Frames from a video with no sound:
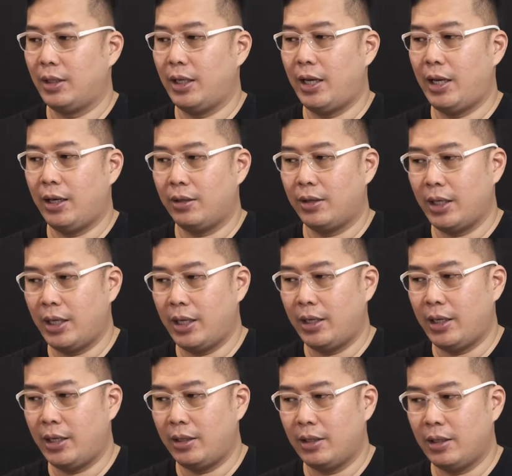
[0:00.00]
Okay, and
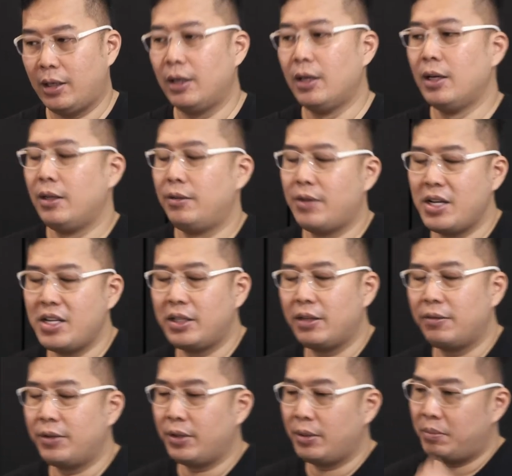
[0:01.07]
then you're
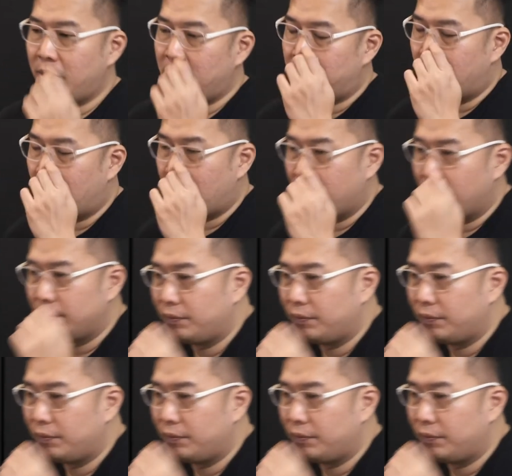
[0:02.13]
interviewing people.